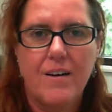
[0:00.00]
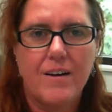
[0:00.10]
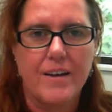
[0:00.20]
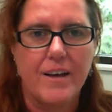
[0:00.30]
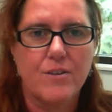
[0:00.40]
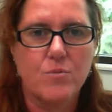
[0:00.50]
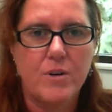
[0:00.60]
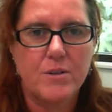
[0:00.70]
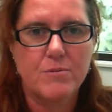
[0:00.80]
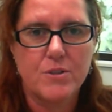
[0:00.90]
Hi, and
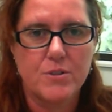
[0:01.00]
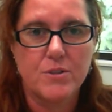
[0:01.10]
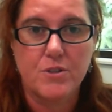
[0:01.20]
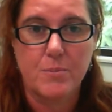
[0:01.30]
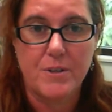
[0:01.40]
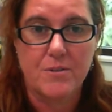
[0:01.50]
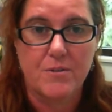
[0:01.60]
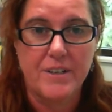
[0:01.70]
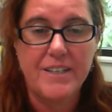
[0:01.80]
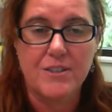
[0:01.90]
welcome to topic
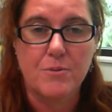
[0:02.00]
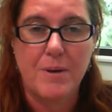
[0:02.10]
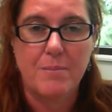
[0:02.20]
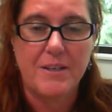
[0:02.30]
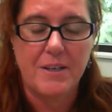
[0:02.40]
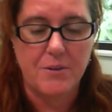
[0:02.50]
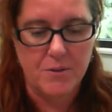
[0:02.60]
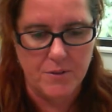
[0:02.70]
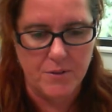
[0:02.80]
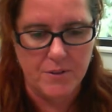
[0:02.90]
3 in your public
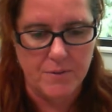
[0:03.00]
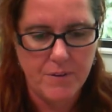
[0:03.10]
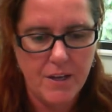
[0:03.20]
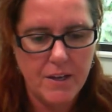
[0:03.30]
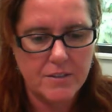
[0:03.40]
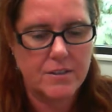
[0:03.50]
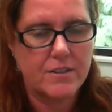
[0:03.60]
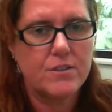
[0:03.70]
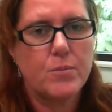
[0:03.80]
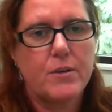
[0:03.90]
health unit. So
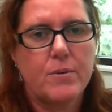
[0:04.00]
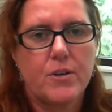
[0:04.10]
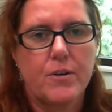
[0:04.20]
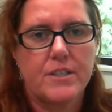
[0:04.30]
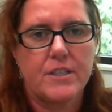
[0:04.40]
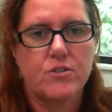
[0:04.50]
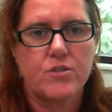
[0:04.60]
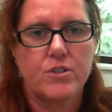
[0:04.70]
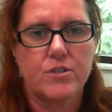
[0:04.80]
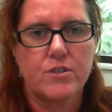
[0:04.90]
this week we're going to
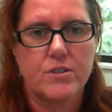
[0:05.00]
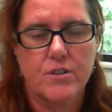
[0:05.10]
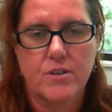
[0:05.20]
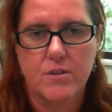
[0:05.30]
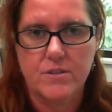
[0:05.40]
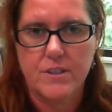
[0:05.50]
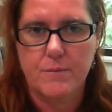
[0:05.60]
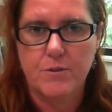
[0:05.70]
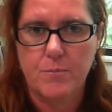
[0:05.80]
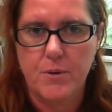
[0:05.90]
introduce you to the
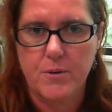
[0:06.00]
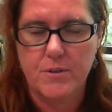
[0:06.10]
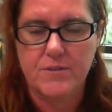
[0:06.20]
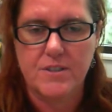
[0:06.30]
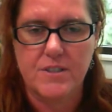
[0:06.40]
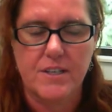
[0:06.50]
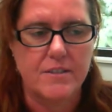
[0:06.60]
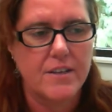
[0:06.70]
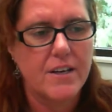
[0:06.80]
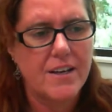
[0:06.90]
concept of burden of
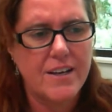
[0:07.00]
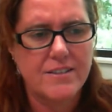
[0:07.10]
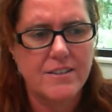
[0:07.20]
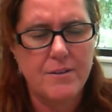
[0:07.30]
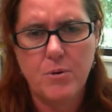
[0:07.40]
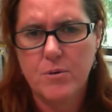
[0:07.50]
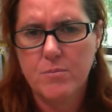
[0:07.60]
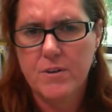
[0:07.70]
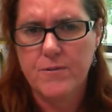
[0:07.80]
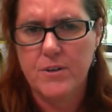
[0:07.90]
disease. It's an important
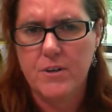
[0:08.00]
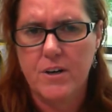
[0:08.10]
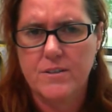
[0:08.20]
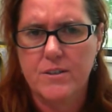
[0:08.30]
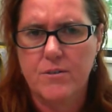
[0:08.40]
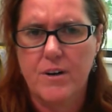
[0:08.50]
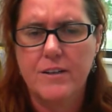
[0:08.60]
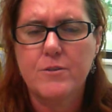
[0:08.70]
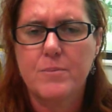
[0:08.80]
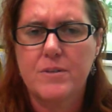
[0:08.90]
one for you guys to
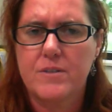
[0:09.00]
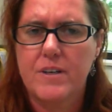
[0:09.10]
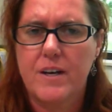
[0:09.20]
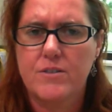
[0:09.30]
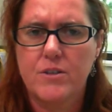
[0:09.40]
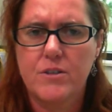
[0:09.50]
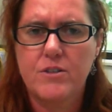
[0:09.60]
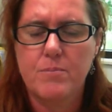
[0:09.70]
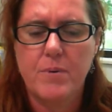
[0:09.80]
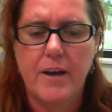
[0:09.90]
grasp because it has a huge
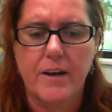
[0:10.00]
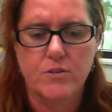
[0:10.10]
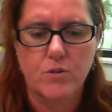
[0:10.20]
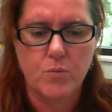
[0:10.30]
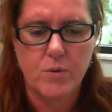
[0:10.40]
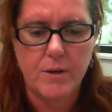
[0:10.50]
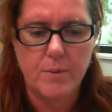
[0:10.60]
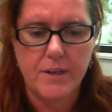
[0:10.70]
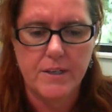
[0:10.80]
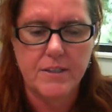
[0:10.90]
impact on where
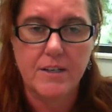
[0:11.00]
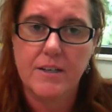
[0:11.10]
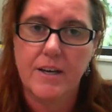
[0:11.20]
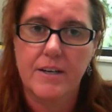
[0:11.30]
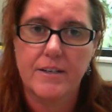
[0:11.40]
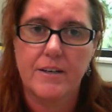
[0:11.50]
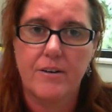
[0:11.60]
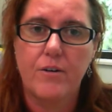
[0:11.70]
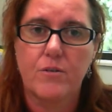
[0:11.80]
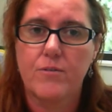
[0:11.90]
we delegate our
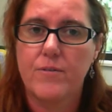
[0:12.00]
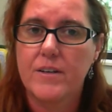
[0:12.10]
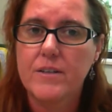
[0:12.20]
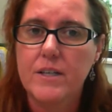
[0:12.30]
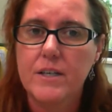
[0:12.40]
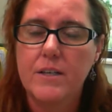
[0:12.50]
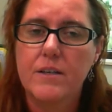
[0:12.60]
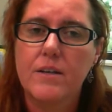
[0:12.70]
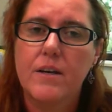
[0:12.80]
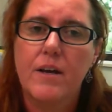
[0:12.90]
health
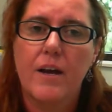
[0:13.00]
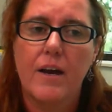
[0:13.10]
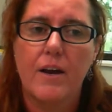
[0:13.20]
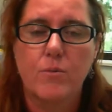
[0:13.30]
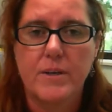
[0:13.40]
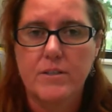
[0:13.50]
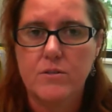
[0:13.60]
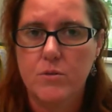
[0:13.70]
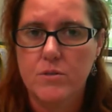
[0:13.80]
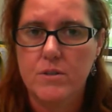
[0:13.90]
funding, our
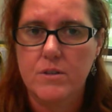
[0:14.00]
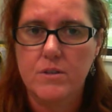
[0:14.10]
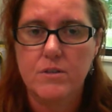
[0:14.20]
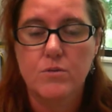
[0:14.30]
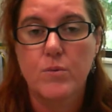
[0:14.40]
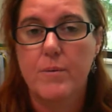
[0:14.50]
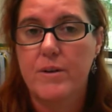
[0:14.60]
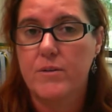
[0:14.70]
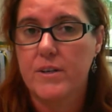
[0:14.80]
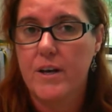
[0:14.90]
resources, where we
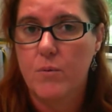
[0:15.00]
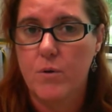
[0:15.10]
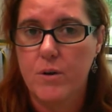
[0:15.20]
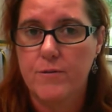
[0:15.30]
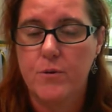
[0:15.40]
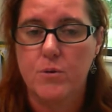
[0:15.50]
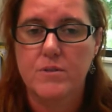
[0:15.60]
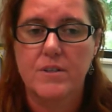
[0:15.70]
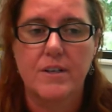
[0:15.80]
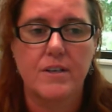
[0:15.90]
look at our
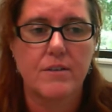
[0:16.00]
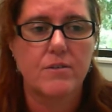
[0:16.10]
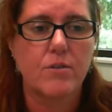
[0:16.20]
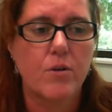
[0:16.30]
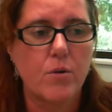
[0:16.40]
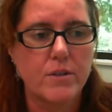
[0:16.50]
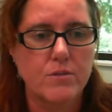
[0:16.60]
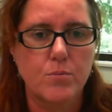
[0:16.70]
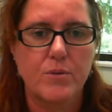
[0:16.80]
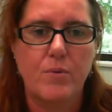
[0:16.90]
workforce in
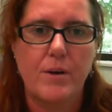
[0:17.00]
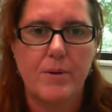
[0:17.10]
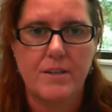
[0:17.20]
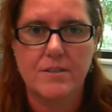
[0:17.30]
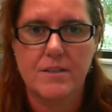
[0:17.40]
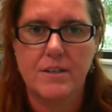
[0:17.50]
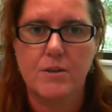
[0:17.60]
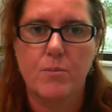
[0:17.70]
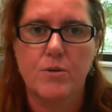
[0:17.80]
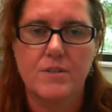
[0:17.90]
accordance with where we can see
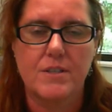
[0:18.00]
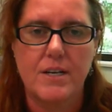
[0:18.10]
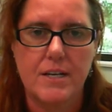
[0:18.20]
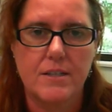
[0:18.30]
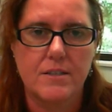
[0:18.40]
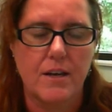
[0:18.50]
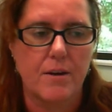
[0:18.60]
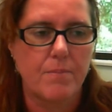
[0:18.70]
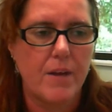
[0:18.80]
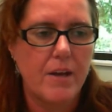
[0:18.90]
the most needs
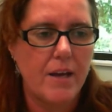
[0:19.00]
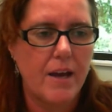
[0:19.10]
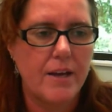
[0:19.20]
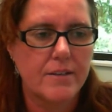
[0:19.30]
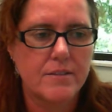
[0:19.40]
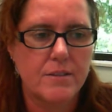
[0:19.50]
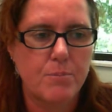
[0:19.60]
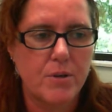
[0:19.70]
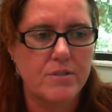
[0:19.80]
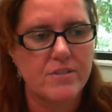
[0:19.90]
are. And I said
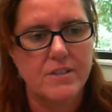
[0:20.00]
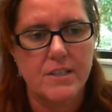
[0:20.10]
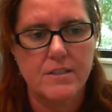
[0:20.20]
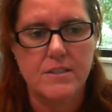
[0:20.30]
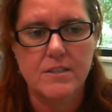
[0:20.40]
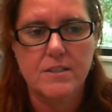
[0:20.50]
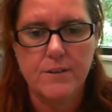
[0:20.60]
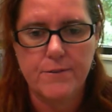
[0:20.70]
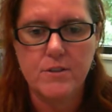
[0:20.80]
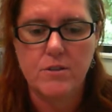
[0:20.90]
burden of disease is a
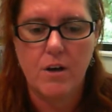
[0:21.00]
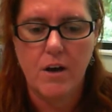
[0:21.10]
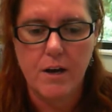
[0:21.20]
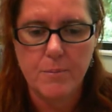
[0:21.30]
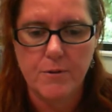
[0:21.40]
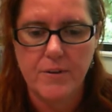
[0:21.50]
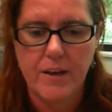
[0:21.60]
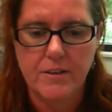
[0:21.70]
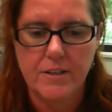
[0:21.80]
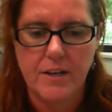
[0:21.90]
different type of
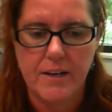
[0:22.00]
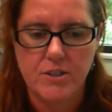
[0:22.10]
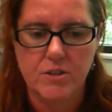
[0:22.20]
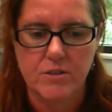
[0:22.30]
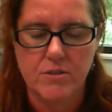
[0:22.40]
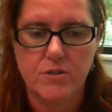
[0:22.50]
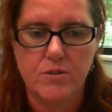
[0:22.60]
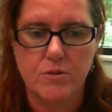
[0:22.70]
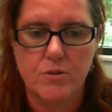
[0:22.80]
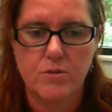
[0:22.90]
calculation
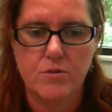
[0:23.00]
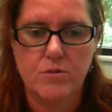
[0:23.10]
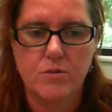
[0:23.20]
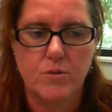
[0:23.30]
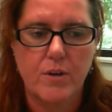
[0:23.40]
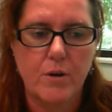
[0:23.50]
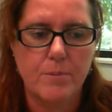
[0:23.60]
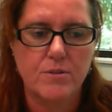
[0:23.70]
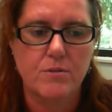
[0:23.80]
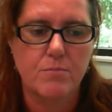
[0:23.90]
to help
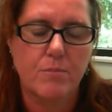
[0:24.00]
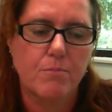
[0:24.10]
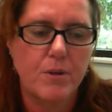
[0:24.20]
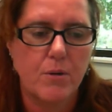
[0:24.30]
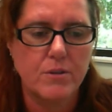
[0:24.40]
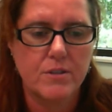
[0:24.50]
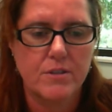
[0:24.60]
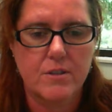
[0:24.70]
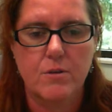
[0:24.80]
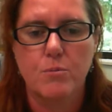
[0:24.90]
us beyond
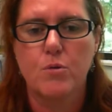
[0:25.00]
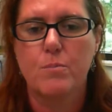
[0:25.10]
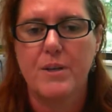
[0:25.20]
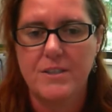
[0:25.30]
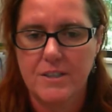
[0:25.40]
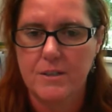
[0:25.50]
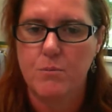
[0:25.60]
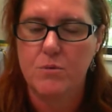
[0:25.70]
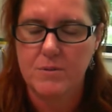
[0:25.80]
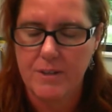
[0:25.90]
just the morbidity and
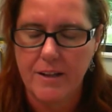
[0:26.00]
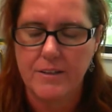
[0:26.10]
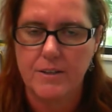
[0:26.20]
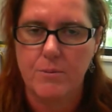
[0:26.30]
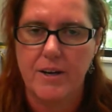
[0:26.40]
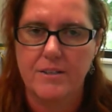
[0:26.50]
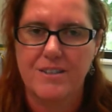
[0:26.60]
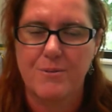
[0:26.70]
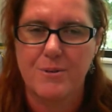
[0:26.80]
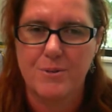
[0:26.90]
mortality rates
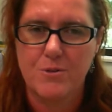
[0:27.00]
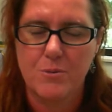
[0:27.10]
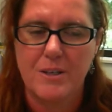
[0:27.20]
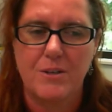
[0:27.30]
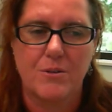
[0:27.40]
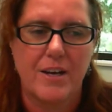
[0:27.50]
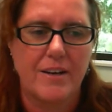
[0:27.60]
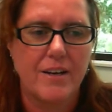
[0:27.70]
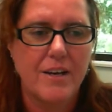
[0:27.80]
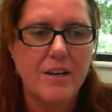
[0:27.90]
that we would normally look
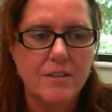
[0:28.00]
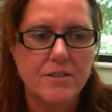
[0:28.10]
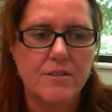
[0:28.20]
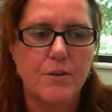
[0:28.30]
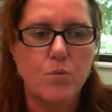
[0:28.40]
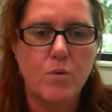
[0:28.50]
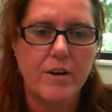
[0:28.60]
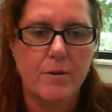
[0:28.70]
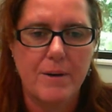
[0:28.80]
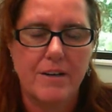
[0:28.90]
at to see
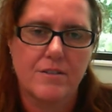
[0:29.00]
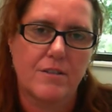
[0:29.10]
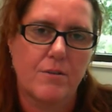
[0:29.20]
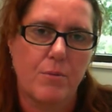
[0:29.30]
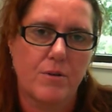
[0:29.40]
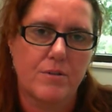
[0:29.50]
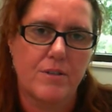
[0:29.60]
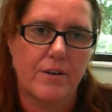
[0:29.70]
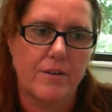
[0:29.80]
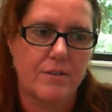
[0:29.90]
whereabouts are the most
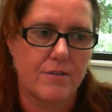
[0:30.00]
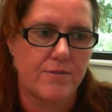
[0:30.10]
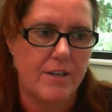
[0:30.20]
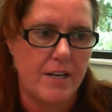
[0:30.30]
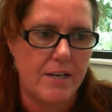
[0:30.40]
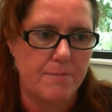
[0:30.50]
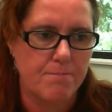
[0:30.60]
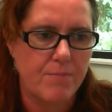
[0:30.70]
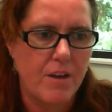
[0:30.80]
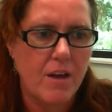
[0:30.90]
areas of need.
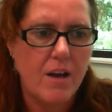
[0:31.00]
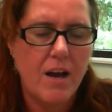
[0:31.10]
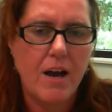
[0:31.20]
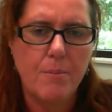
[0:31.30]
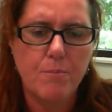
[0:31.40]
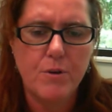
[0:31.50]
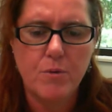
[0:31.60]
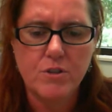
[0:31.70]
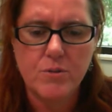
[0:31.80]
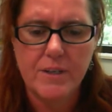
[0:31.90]
We
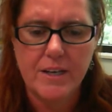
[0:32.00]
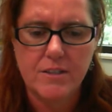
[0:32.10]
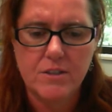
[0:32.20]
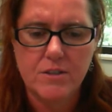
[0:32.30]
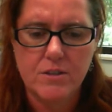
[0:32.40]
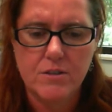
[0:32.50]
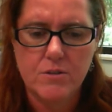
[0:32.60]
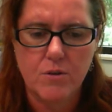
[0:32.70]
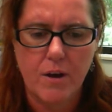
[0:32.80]
want you again to just